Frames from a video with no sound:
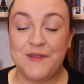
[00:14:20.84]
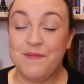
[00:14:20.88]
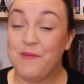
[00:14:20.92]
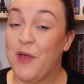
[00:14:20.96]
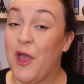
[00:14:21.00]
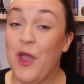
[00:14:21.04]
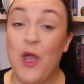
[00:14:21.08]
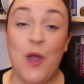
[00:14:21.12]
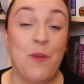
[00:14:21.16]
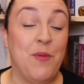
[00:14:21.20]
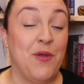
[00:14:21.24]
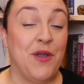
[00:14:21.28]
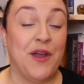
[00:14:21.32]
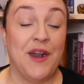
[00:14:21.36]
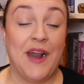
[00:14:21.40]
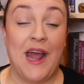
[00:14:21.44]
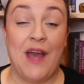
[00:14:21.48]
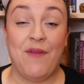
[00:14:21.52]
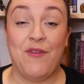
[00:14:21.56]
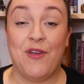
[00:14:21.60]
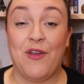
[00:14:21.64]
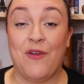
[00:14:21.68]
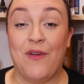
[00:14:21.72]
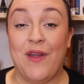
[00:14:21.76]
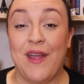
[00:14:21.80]
I hope you're going to
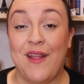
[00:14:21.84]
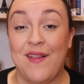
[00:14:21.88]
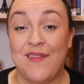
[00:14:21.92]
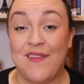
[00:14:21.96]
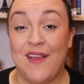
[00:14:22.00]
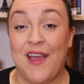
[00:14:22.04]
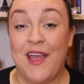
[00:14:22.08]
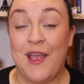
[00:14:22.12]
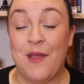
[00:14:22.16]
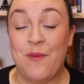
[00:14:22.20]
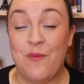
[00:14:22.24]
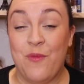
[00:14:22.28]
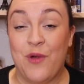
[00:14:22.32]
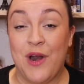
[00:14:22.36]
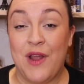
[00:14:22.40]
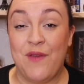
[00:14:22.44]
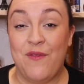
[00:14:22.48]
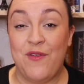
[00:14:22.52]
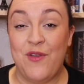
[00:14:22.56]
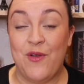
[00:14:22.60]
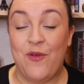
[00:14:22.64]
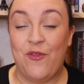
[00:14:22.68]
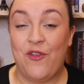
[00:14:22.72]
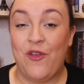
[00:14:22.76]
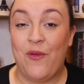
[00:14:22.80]
have a great day,
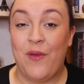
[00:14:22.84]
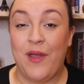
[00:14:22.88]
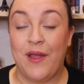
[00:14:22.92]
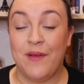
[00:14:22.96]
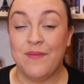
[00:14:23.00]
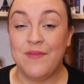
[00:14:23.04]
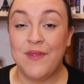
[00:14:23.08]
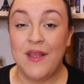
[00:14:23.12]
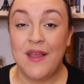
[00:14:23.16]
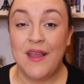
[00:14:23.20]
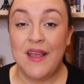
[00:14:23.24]
whatever you're doing,